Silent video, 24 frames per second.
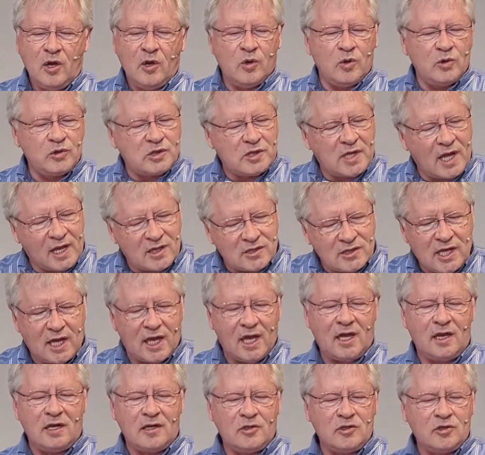who stands
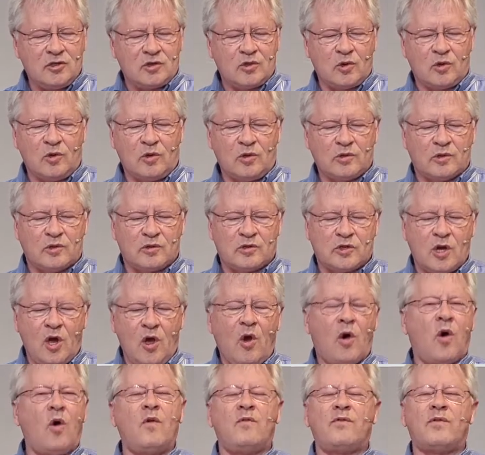head and shoulders
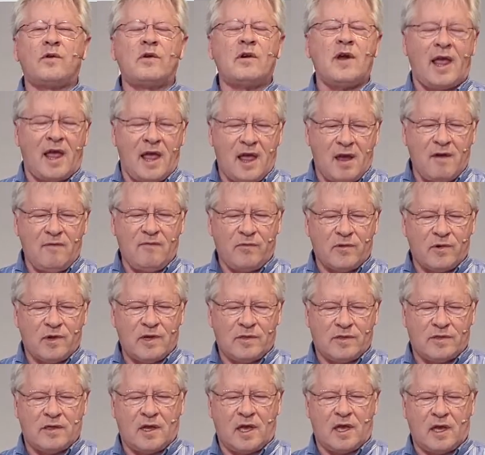over
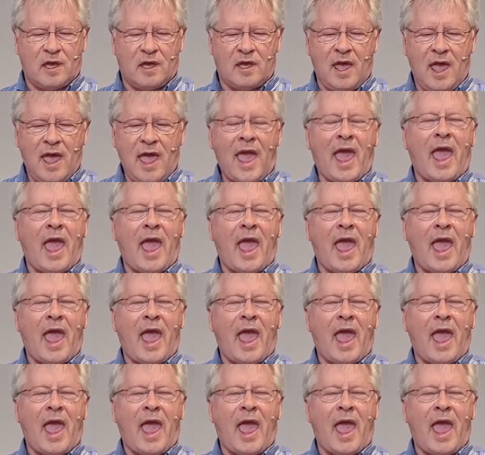everything